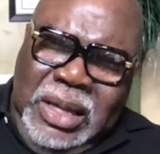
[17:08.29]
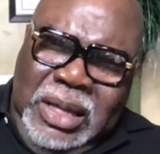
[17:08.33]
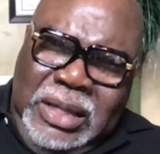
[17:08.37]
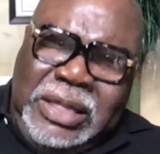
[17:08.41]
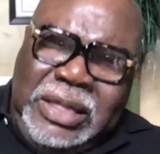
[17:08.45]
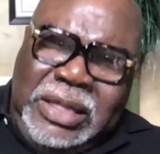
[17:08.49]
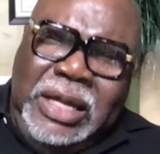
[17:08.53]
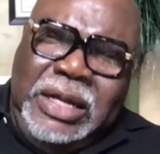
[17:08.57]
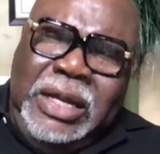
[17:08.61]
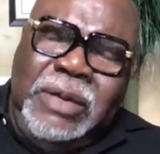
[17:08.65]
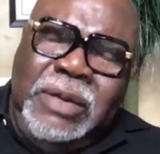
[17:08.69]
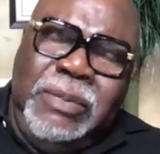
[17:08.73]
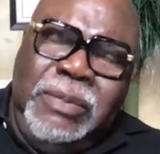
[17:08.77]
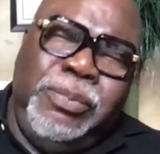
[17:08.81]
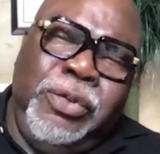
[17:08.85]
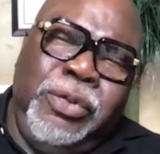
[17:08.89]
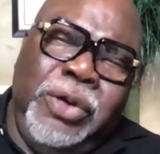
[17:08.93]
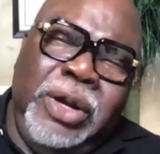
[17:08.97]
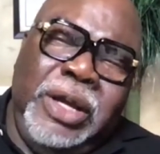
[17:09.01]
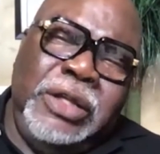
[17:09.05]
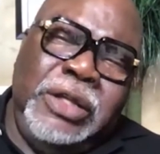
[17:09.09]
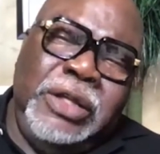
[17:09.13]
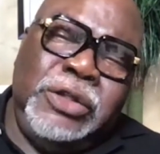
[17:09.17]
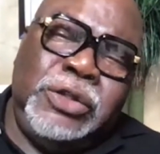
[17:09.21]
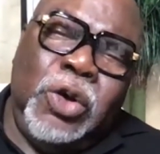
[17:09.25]
that he
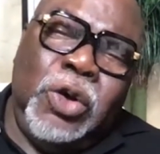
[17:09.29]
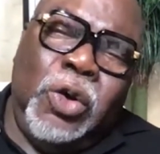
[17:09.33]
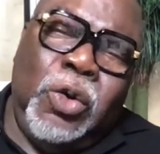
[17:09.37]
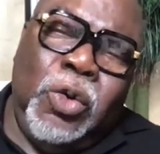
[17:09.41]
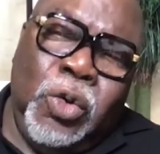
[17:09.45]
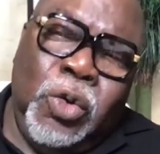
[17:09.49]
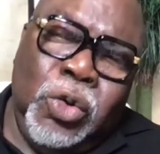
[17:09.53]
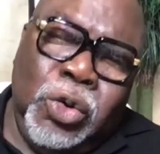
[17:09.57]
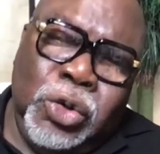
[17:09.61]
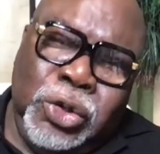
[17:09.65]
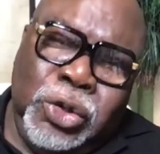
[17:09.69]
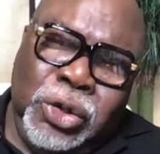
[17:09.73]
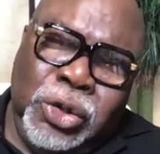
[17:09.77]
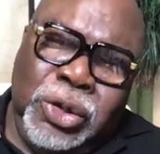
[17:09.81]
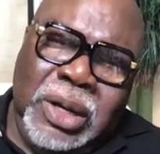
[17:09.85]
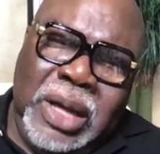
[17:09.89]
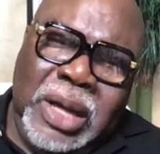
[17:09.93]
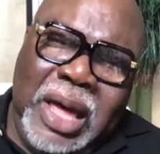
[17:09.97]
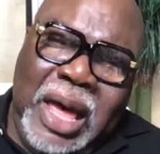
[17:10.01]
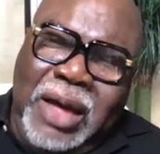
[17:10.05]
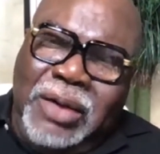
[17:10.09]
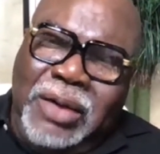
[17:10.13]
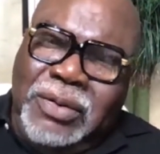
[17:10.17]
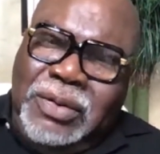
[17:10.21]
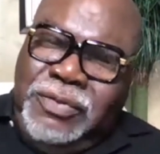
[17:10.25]
brings order
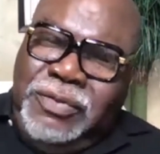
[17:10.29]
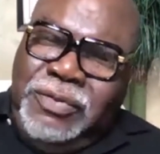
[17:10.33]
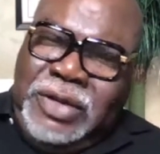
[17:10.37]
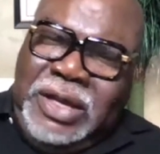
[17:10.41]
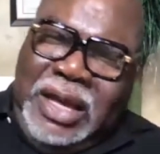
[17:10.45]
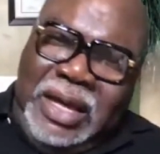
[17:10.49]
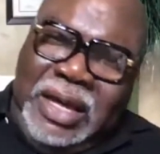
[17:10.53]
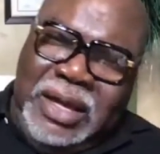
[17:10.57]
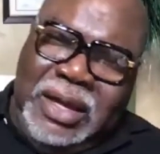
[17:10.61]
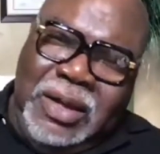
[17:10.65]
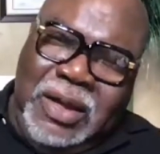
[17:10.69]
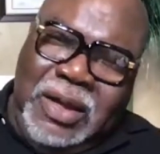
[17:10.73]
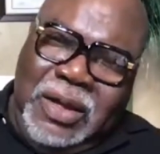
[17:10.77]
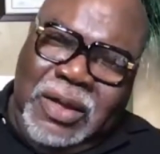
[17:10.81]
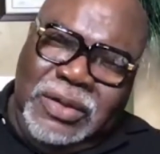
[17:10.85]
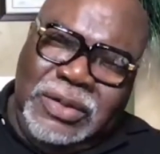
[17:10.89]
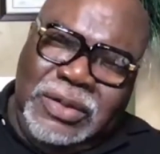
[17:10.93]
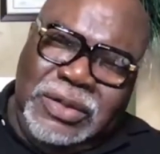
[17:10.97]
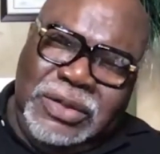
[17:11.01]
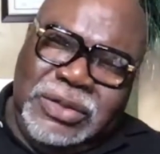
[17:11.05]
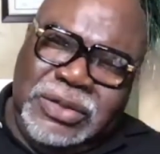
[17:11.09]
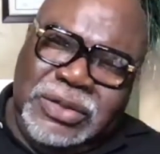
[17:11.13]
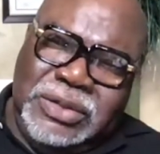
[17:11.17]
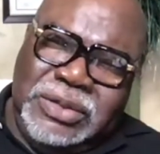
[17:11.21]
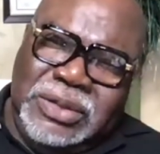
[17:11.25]
out of
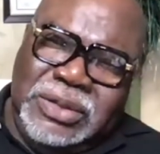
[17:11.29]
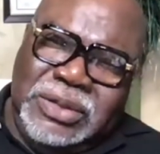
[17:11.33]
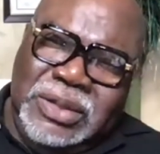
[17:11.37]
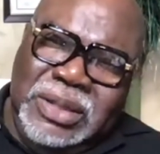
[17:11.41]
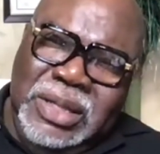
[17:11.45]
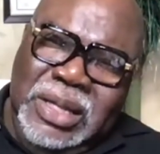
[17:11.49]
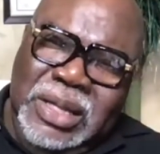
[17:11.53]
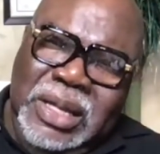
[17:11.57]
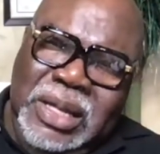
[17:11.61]
chaos,